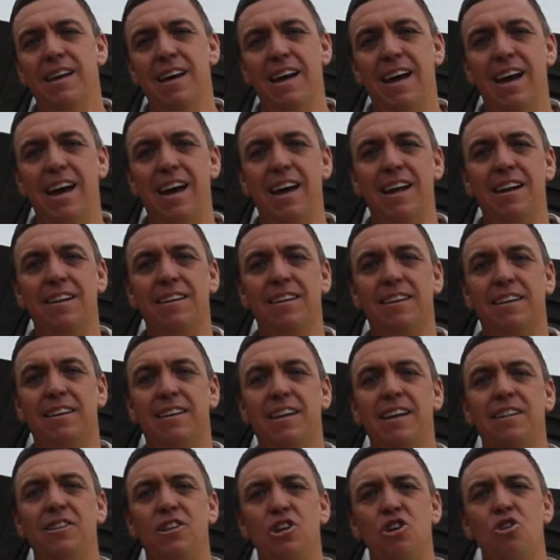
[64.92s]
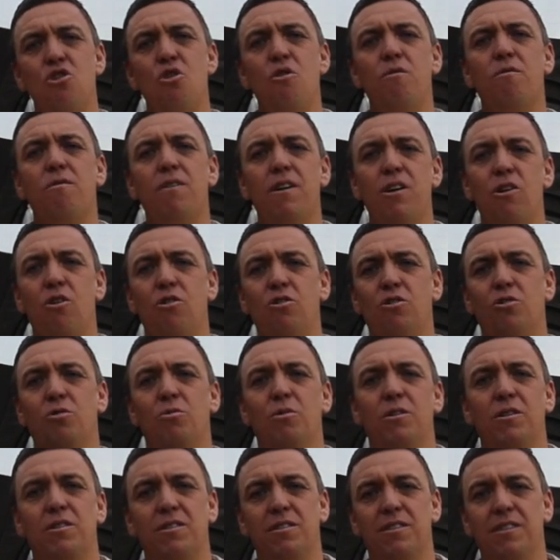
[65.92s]
and get the UV
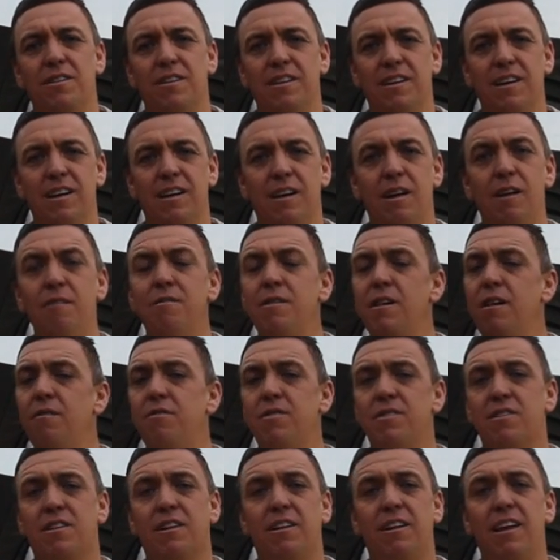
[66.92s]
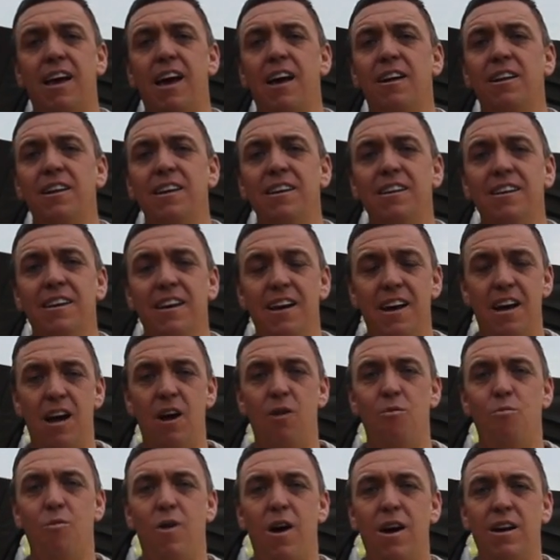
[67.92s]
onto it. Even if it's cloudy
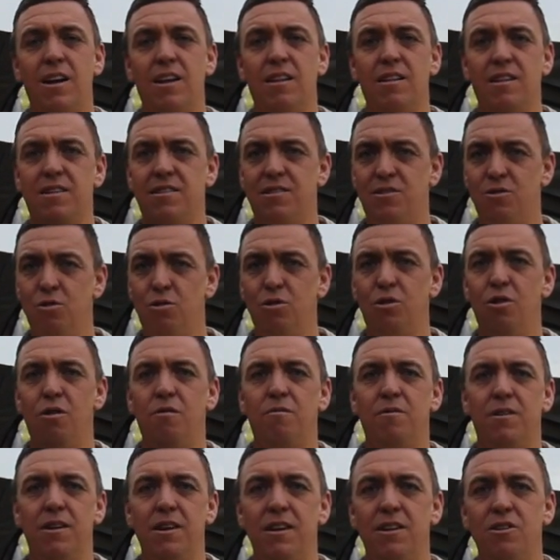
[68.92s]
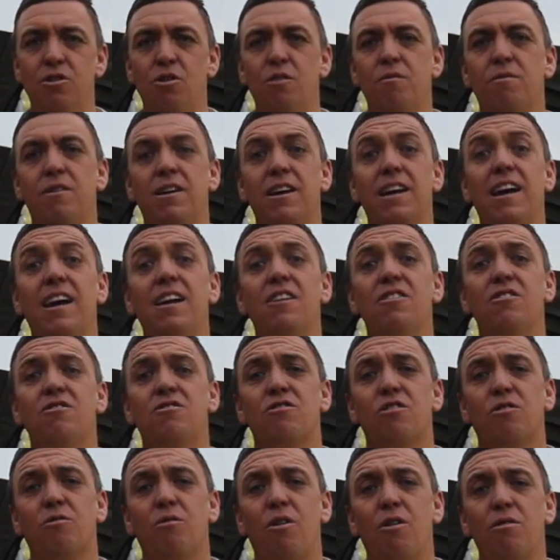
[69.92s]
and rainy, there's still UV. UV hinders
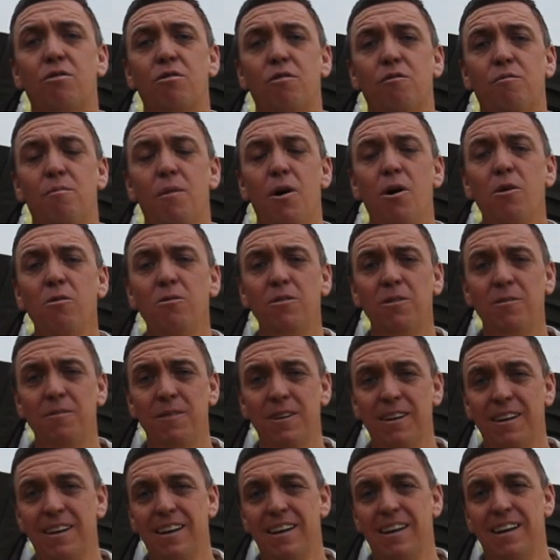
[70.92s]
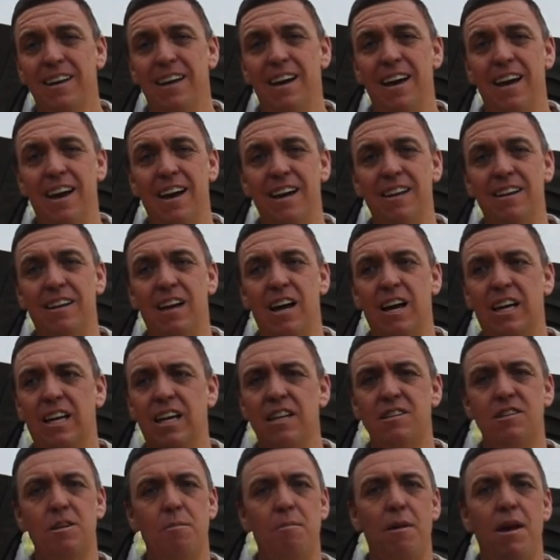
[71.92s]
the growth of mold and
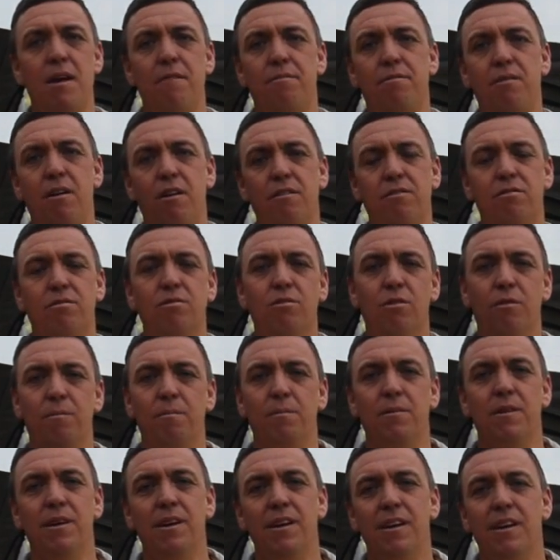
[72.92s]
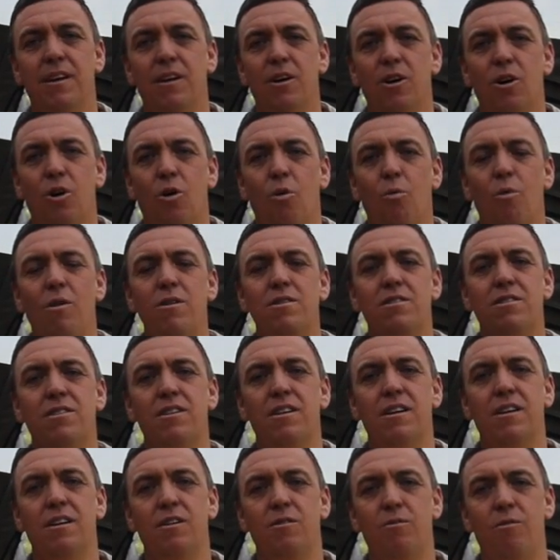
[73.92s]
gets some airflow through it. Once
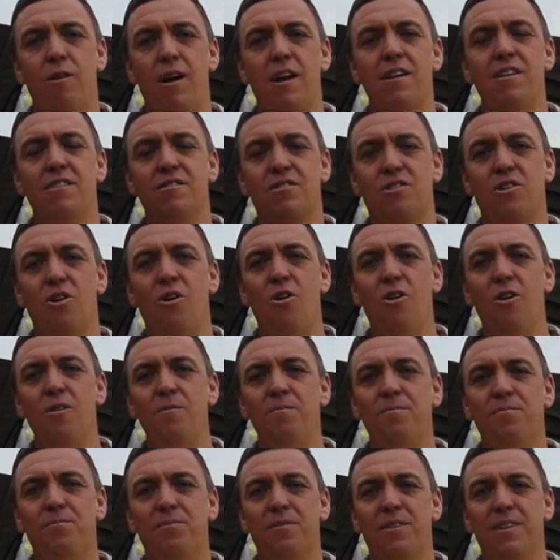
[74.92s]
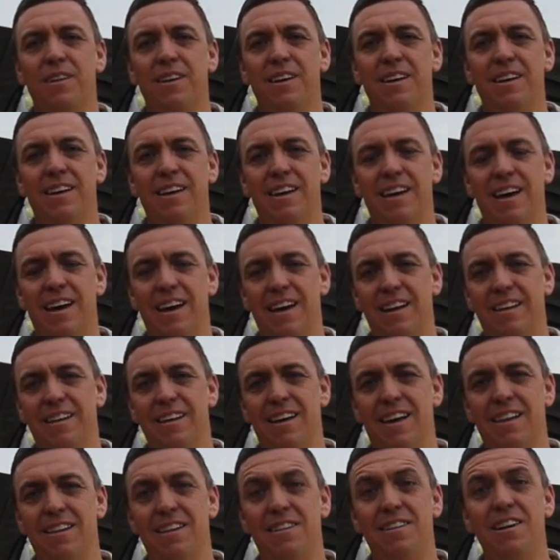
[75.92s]
the rain is gone and
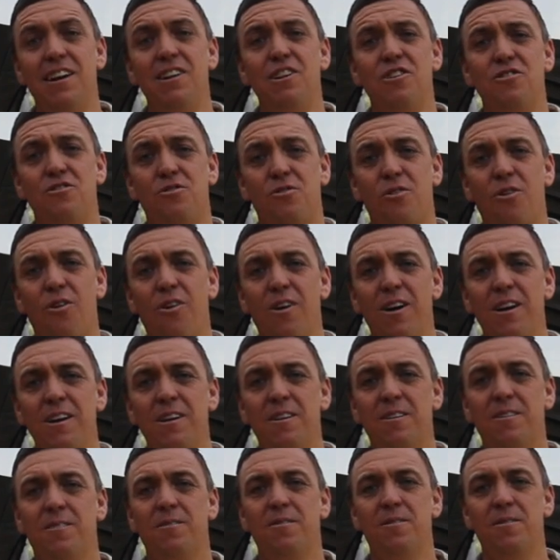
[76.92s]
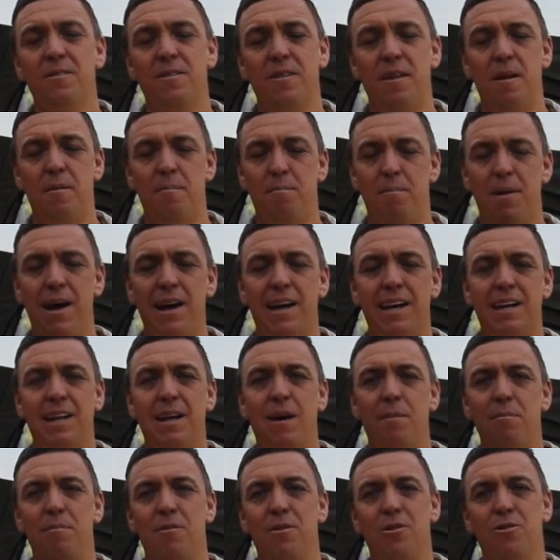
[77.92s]
the tent is dry, then pack it
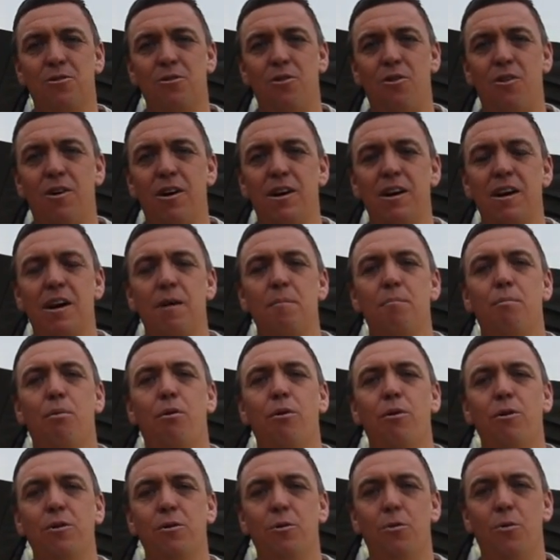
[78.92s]
up dry and put it